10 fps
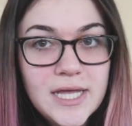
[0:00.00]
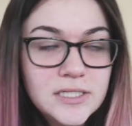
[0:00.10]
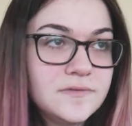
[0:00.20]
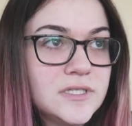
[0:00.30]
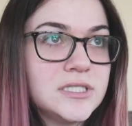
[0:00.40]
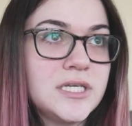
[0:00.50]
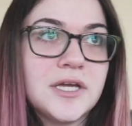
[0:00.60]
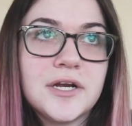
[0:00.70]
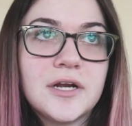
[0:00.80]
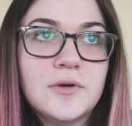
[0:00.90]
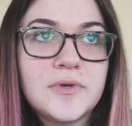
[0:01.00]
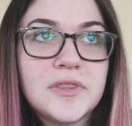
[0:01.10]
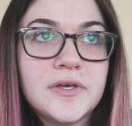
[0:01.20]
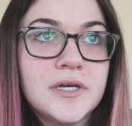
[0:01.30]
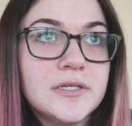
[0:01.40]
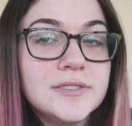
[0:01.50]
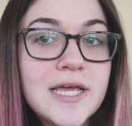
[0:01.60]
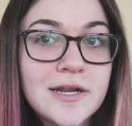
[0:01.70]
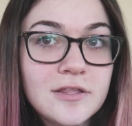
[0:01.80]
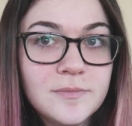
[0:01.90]
end of this year with the
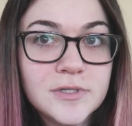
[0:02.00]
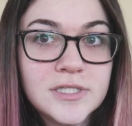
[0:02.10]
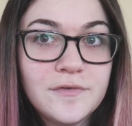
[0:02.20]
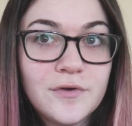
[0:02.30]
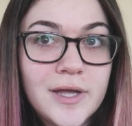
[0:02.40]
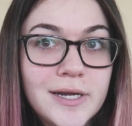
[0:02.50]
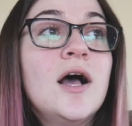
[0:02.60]
10 other books I've read.